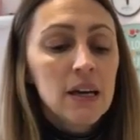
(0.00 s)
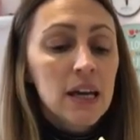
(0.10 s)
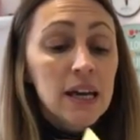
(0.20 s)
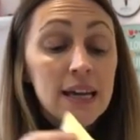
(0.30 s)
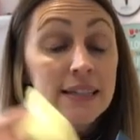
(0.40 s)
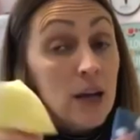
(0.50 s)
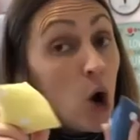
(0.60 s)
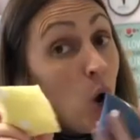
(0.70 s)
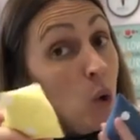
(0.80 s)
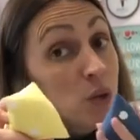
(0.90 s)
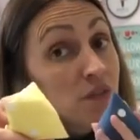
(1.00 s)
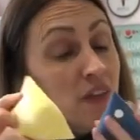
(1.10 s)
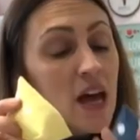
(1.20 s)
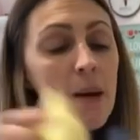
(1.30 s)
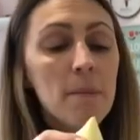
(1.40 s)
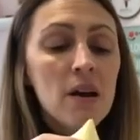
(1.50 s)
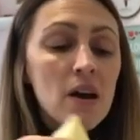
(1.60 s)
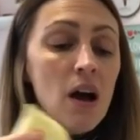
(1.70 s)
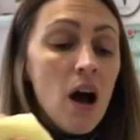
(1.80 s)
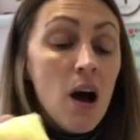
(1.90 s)
in case they got hold of
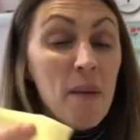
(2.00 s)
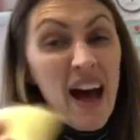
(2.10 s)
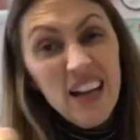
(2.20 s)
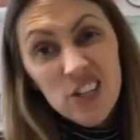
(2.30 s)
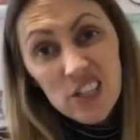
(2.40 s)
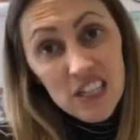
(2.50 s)
them, and just